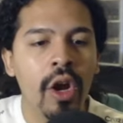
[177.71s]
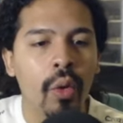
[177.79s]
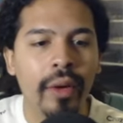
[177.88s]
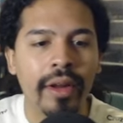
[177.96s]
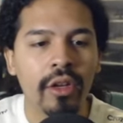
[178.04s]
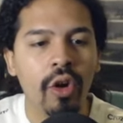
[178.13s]

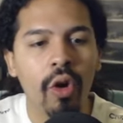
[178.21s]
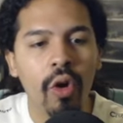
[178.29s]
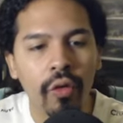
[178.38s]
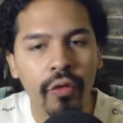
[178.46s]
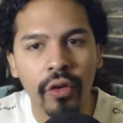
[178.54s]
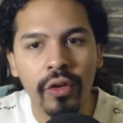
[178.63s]
We're going to
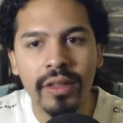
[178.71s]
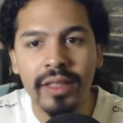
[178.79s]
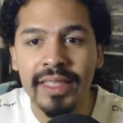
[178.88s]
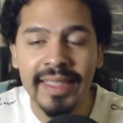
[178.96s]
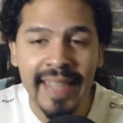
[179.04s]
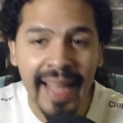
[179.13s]
go over
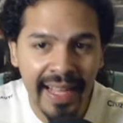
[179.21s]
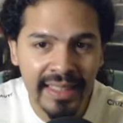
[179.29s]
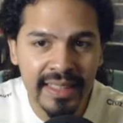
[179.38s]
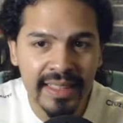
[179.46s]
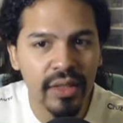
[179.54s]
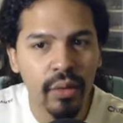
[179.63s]
the
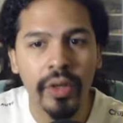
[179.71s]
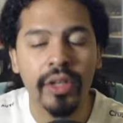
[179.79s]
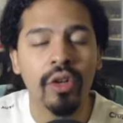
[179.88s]
stats, we're going